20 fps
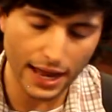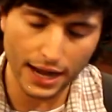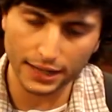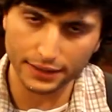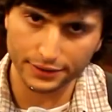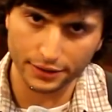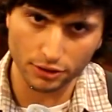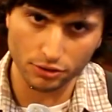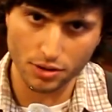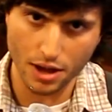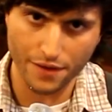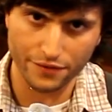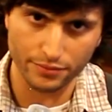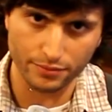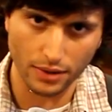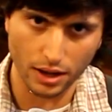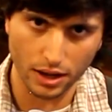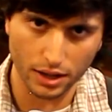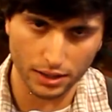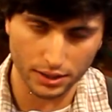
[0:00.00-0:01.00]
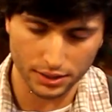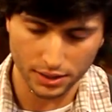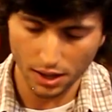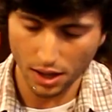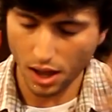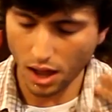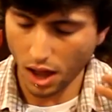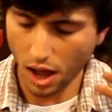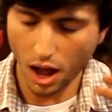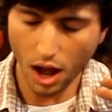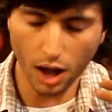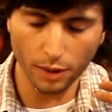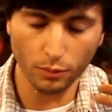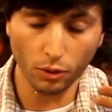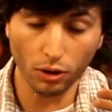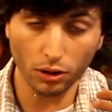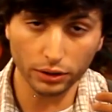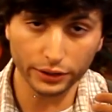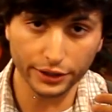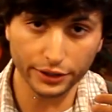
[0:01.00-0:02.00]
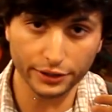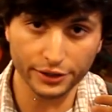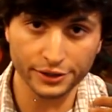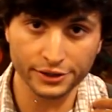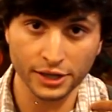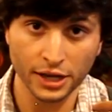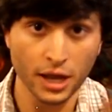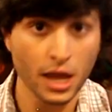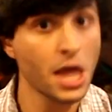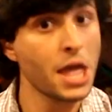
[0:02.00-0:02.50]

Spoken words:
Anything you have in mind, I'm all ears.